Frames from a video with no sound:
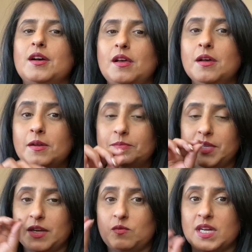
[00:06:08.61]

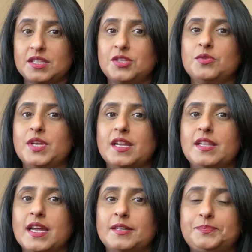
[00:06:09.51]
And once you get
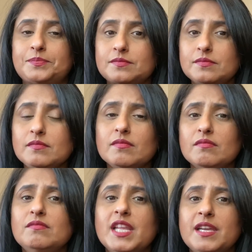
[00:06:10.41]
that
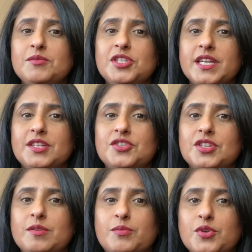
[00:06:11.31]
name change
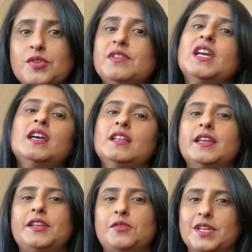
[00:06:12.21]
approved,
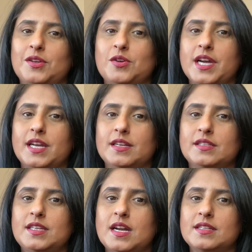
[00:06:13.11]
then you can go ahead and
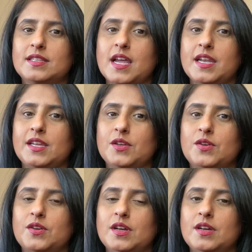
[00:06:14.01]
start signing
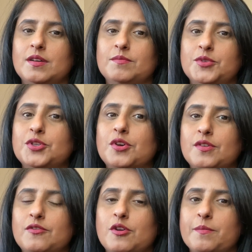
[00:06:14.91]
your short
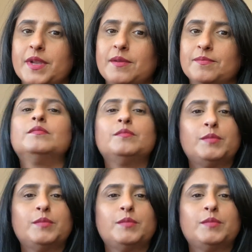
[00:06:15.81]
form name.